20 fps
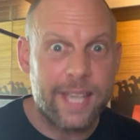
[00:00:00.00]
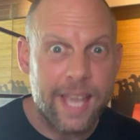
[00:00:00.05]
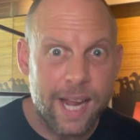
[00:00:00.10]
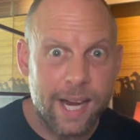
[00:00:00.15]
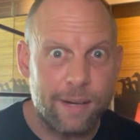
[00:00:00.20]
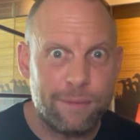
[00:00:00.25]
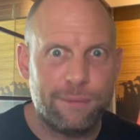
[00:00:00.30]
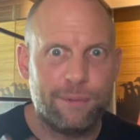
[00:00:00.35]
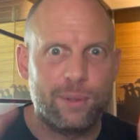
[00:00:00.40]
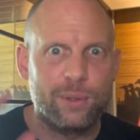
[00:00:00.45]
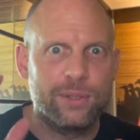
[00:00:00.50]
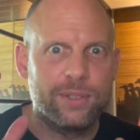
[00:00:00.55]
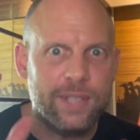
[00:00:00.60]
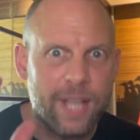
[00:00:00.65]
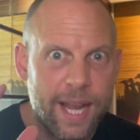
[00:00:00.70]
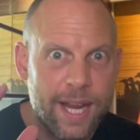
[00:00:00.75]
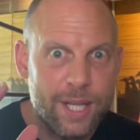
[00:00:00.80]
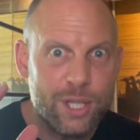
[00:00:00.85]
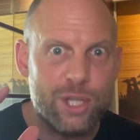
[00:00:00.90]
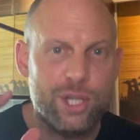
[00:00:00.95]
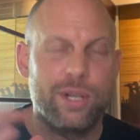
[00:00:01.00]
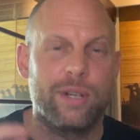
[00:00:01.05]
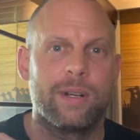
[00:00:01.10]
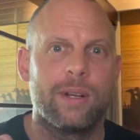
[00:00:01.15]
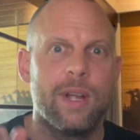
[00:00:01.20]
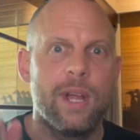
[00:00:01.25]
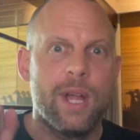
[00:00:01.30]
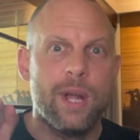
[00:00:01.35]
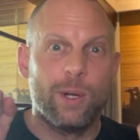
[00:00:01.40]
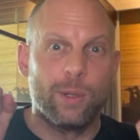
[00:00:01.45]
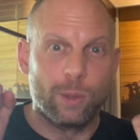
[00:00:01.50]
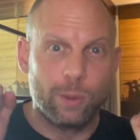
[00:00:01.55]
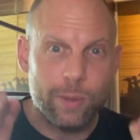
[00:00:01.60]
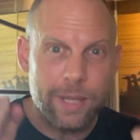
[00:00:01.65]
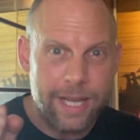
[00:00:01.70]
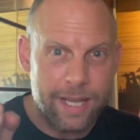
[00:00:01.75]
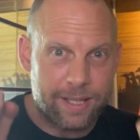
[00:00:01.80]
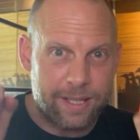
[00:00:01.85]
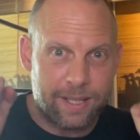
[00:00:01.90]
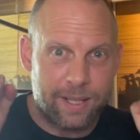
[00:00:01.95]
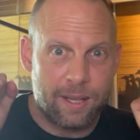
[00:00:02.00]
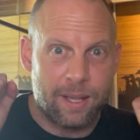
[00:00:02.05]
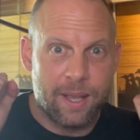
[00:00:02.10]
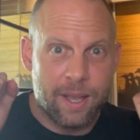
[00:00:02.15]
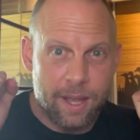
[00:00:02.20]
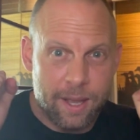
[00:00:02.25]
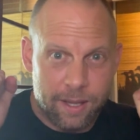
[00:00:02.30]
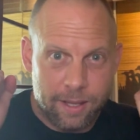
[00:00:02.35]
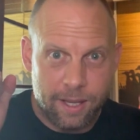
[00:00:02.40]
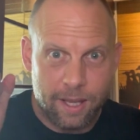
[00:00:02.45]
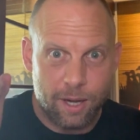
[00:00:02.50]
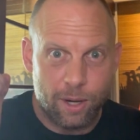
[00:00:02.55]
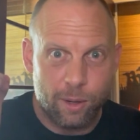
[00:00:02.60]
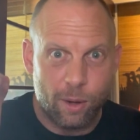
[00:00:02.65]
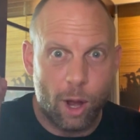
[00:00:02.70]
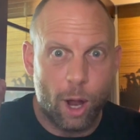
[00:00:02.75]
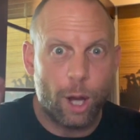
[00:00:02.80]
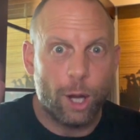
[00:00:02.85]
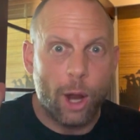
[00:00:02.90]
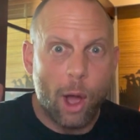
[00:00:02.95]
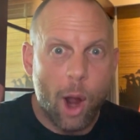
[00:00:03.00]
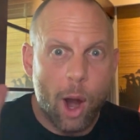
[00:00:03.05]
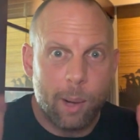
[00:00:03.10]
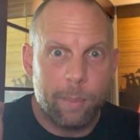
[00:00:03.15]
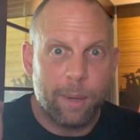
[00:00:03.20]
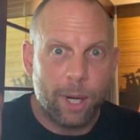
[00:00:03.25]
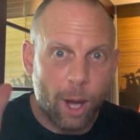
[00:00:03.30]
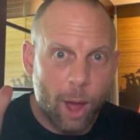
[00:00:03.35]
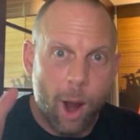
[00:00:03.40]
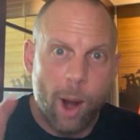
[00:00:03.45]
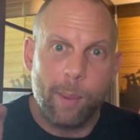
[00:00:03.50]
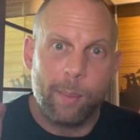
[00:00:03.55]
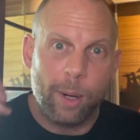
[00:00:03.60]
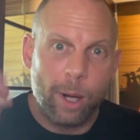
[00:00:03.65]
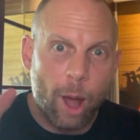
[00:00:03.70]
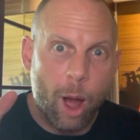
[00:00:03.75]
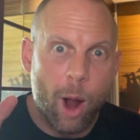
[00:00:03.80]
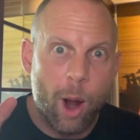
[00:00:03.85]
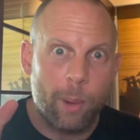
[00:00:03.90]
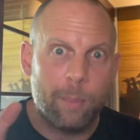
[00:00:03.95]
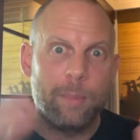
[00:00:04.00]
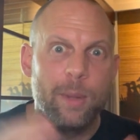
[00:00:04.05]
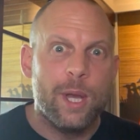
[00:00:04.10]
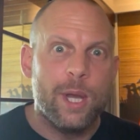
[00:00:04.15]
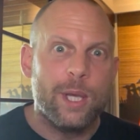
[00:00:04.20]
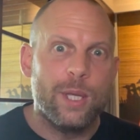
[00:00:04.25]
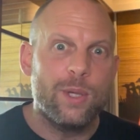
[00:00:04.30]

Careful, danger, risk, alarm, alarm, alarm.